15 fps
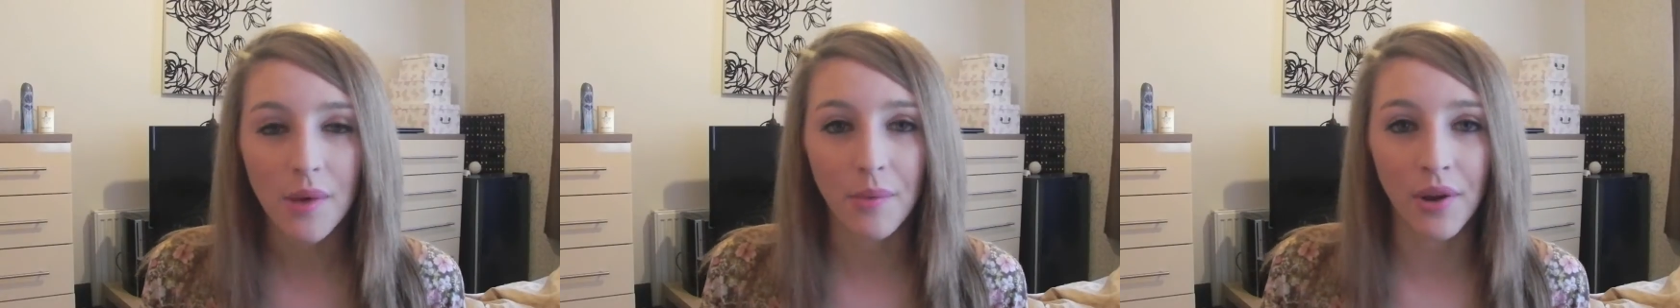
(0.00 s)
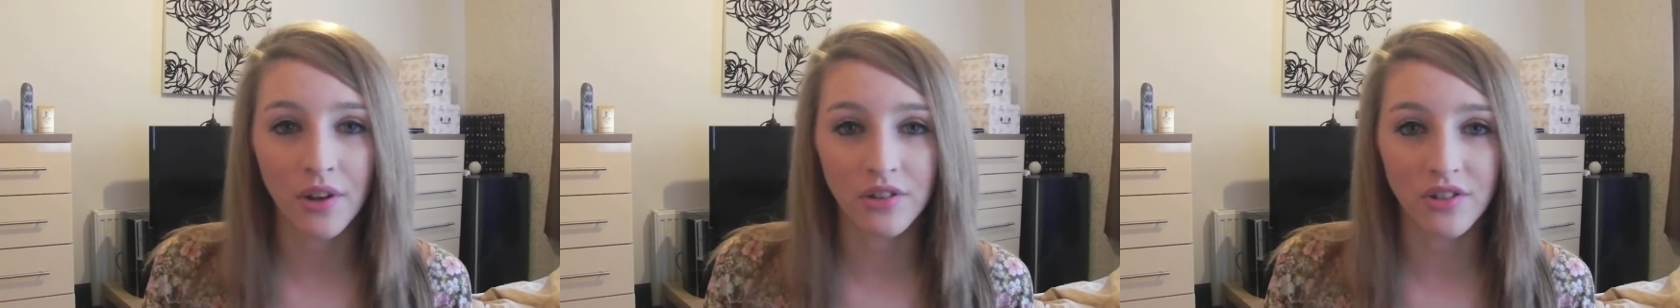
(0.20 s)

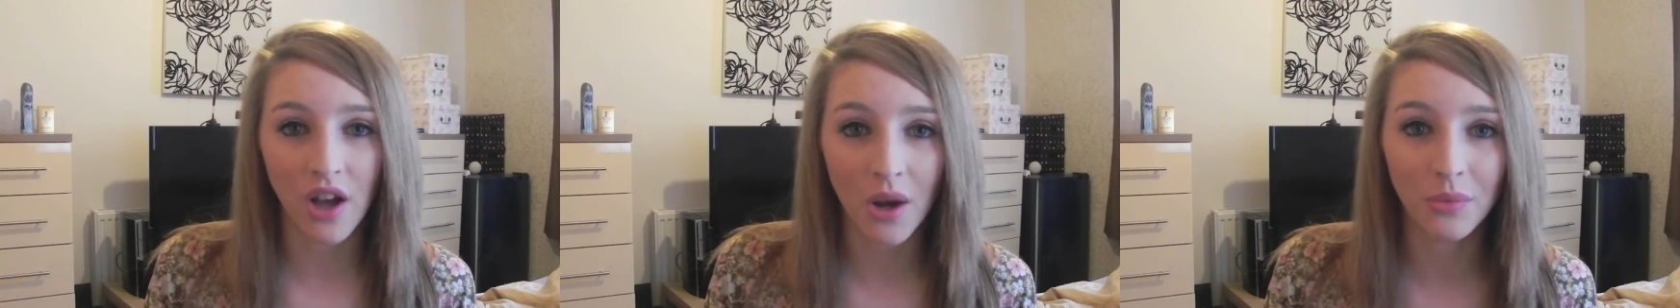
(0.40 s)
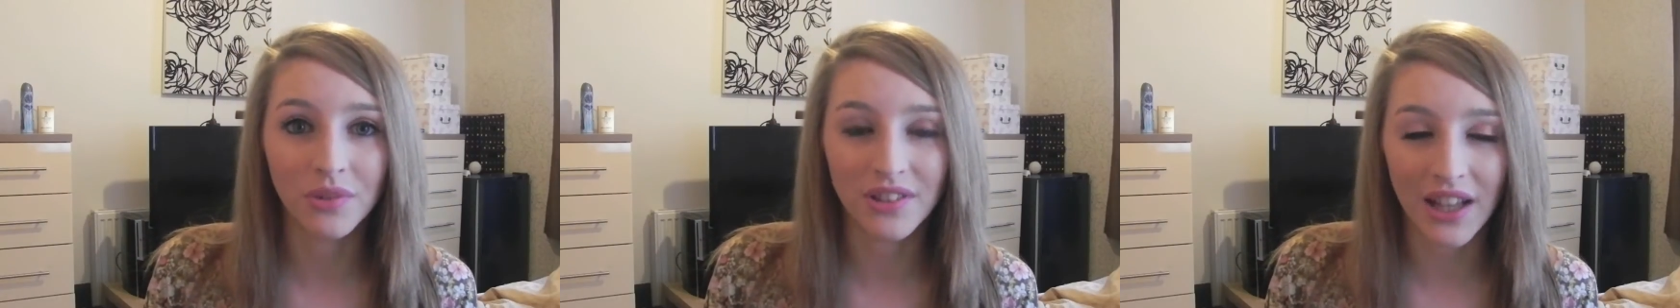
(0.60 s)
because
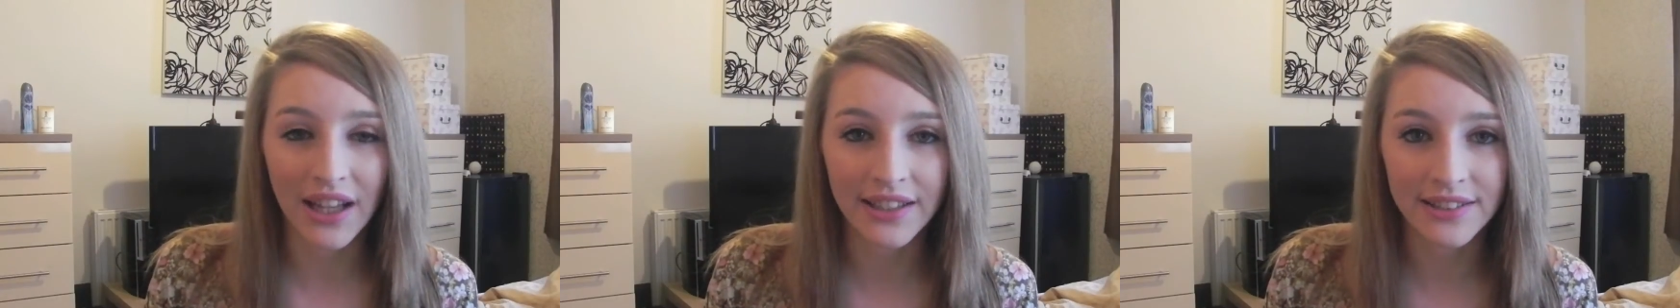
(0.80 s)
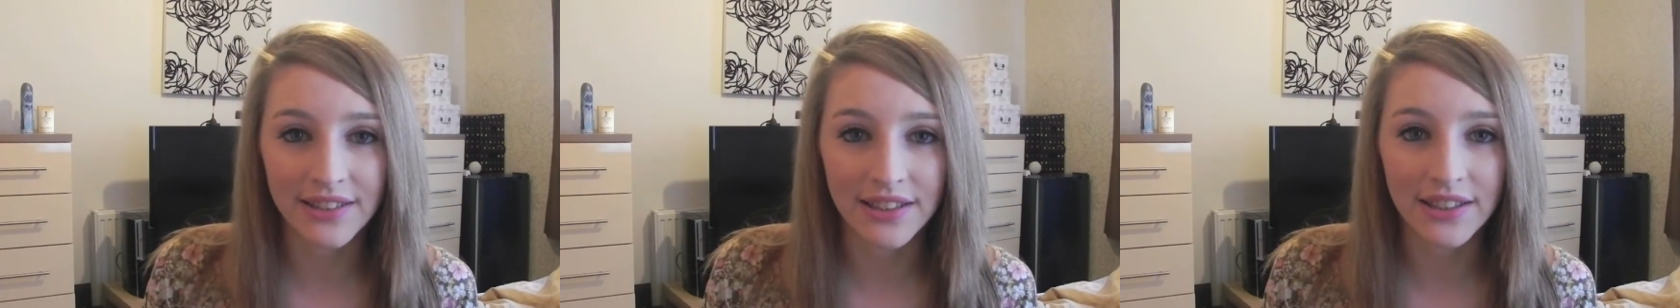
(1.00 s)
I was
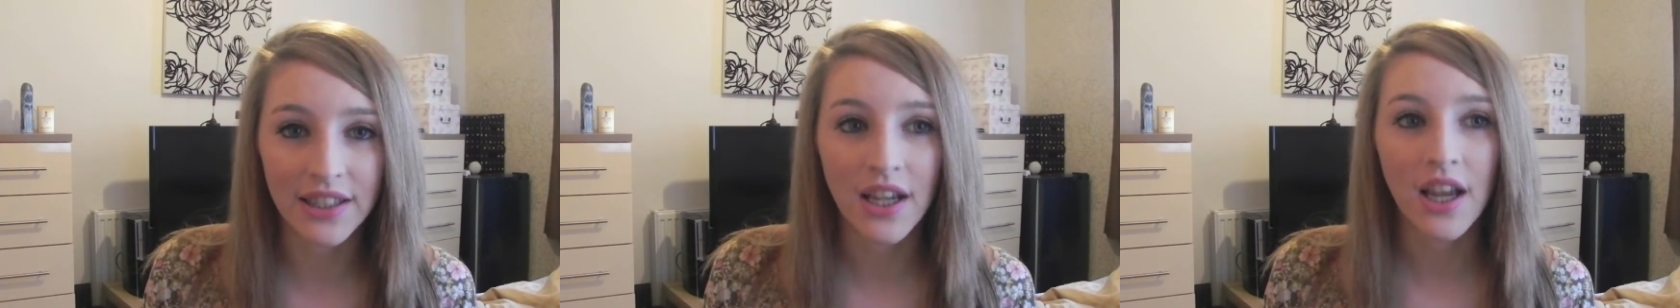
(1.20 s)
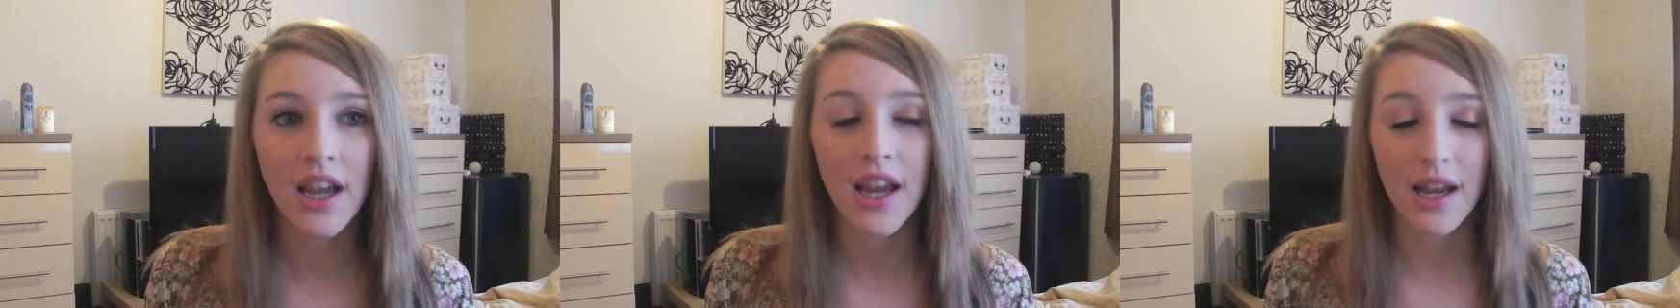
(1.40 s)
lazy
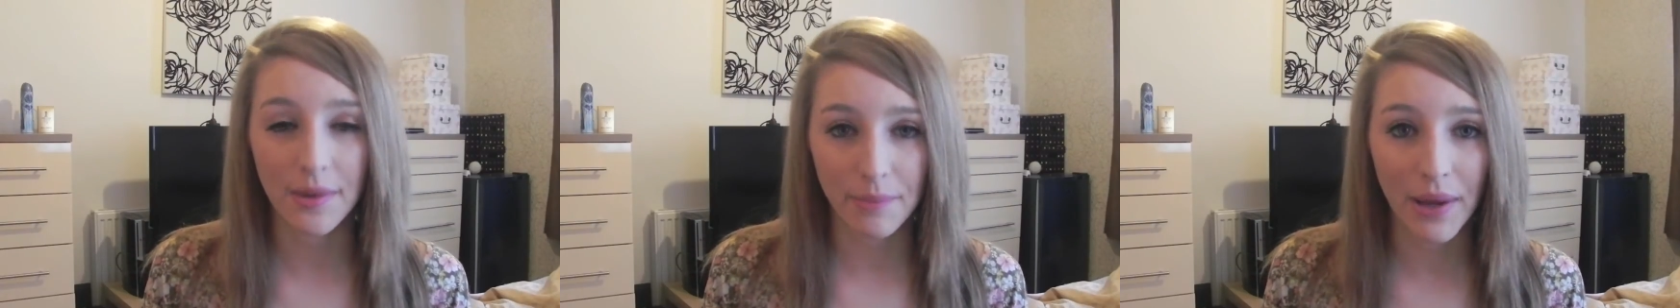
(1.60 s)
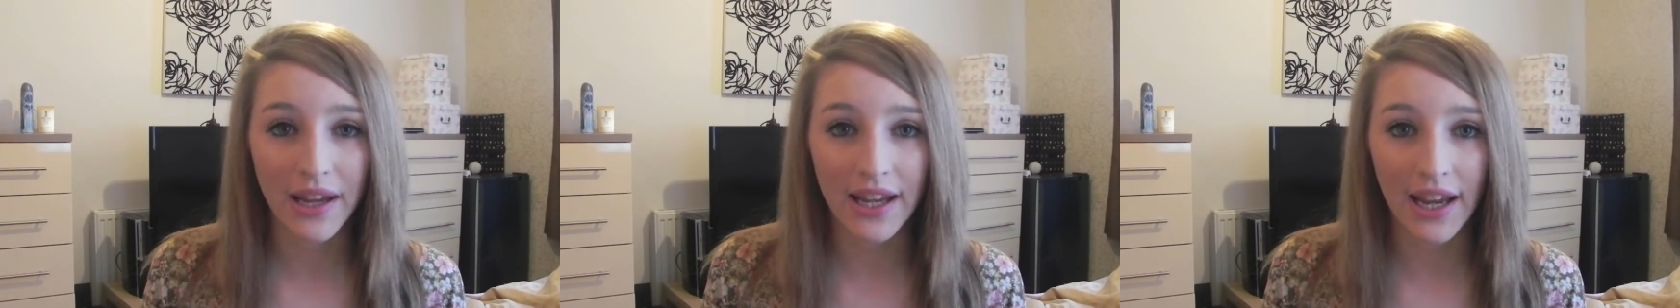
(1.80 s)

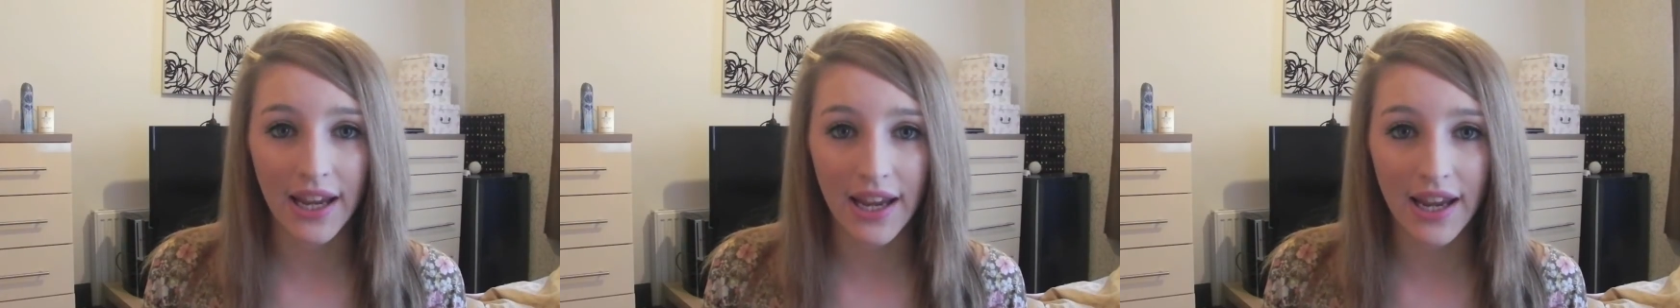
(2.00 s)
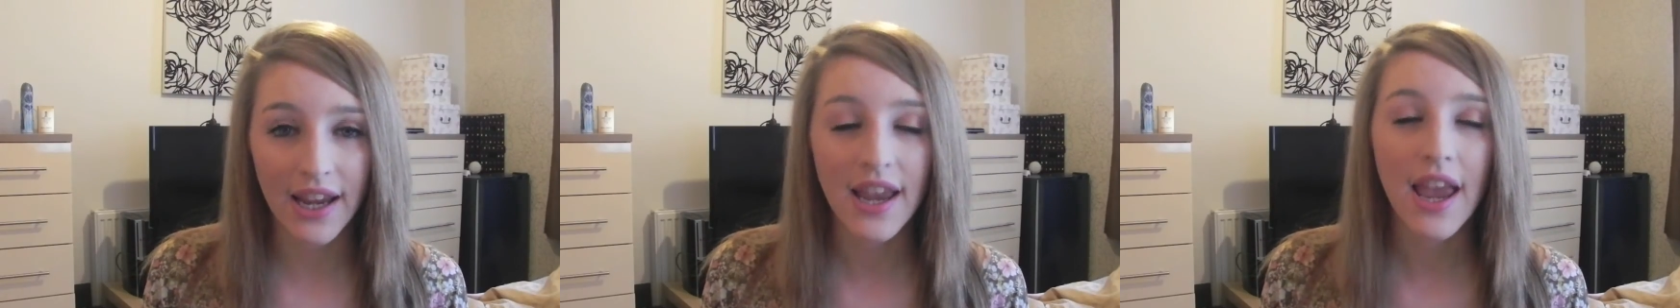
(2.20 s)
in
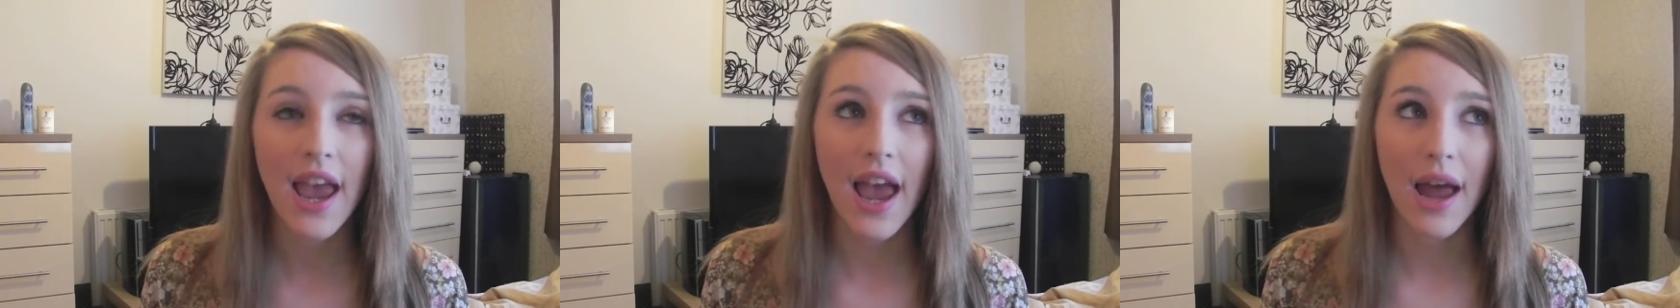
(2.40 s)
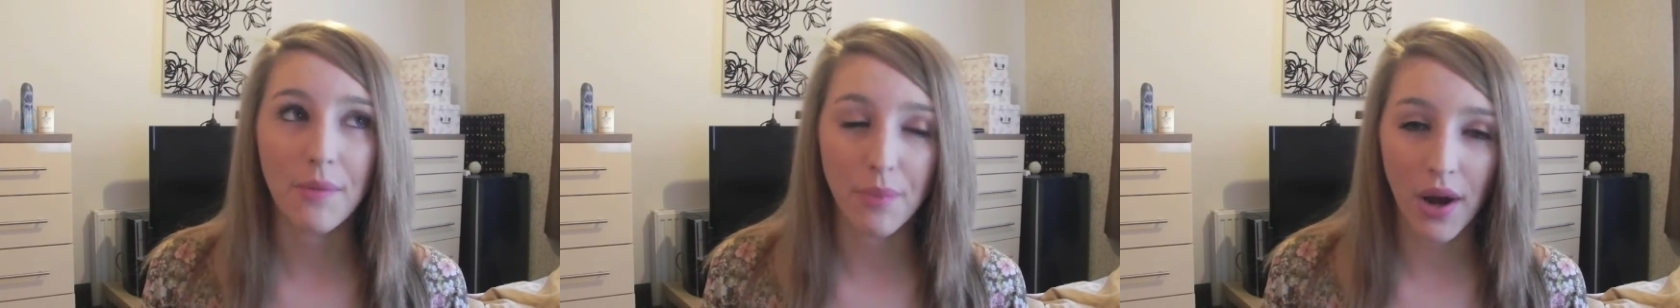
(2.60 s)
picking it
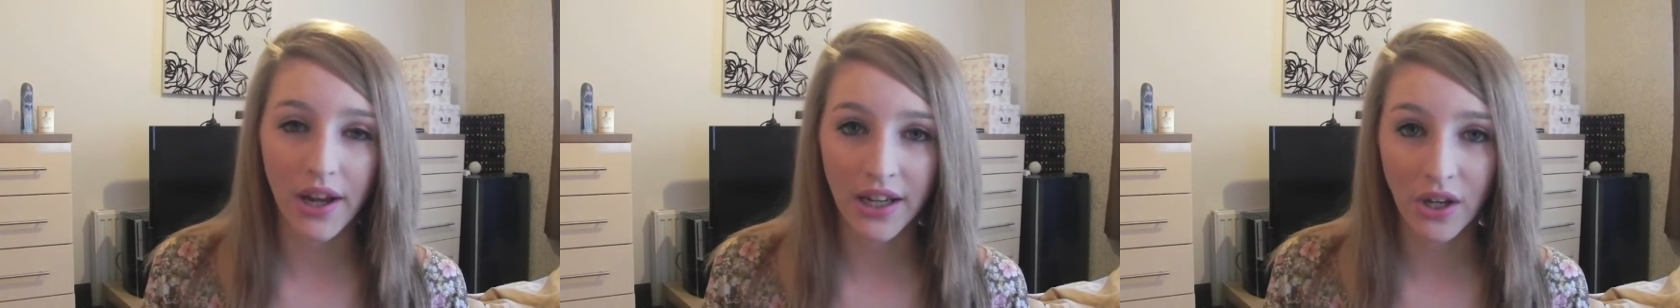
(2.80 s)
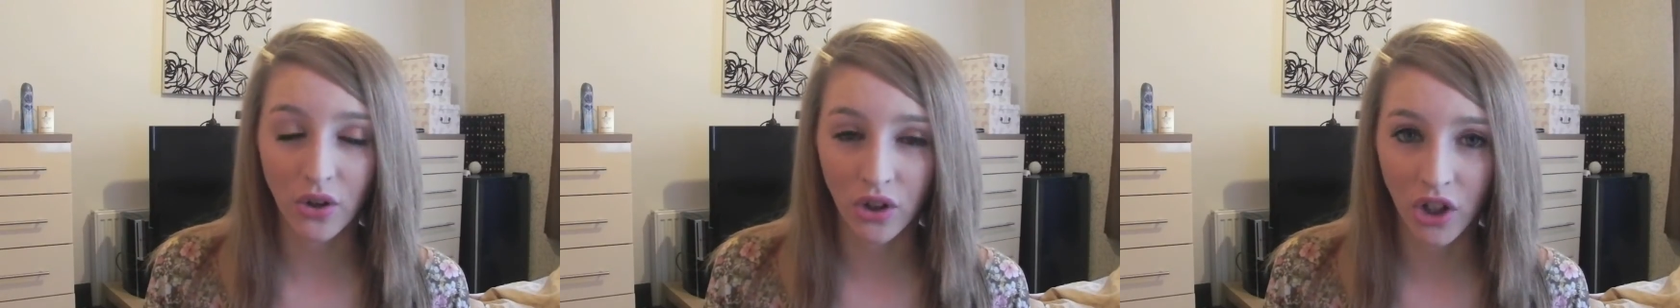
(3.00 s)
and
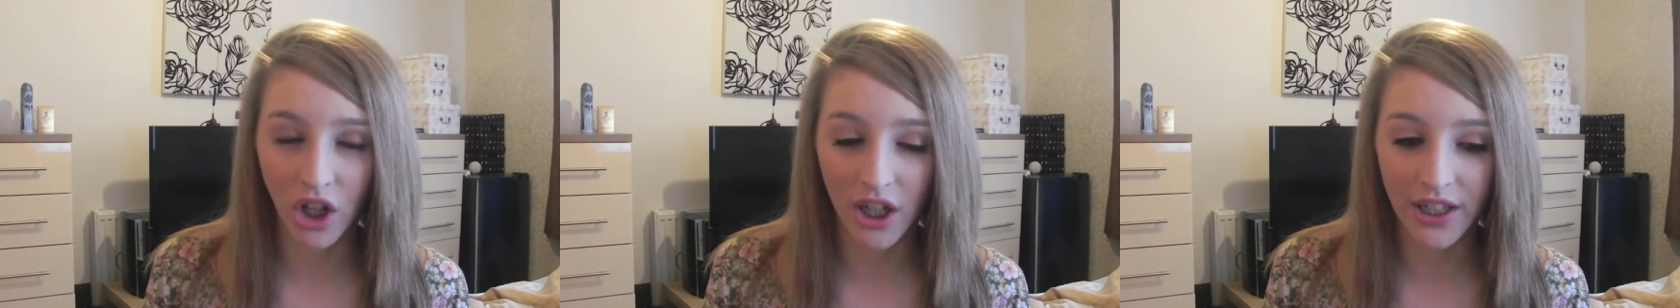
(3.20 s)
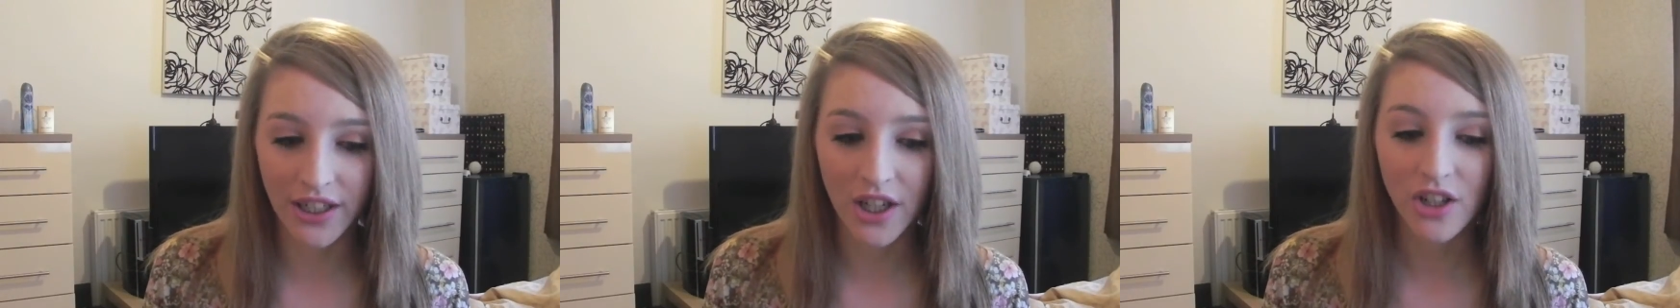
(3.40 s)
buying it
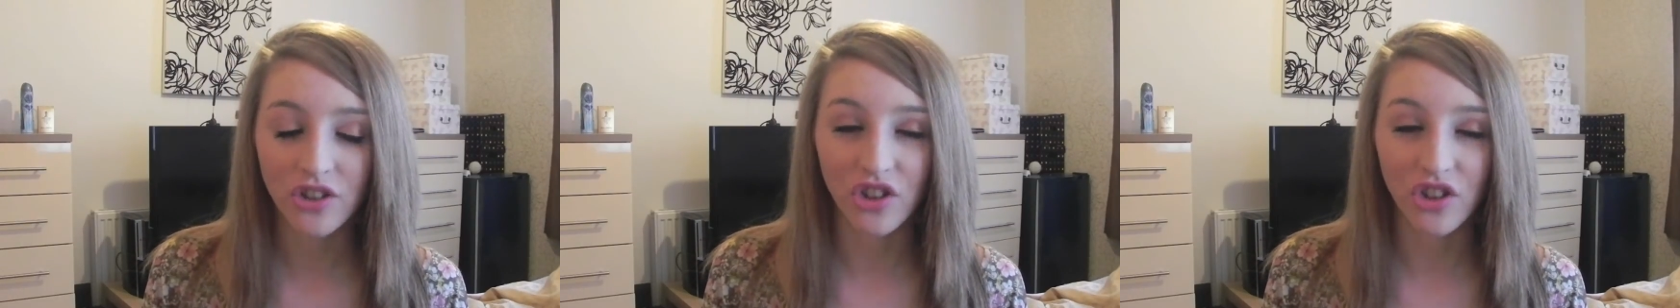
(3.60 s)
online.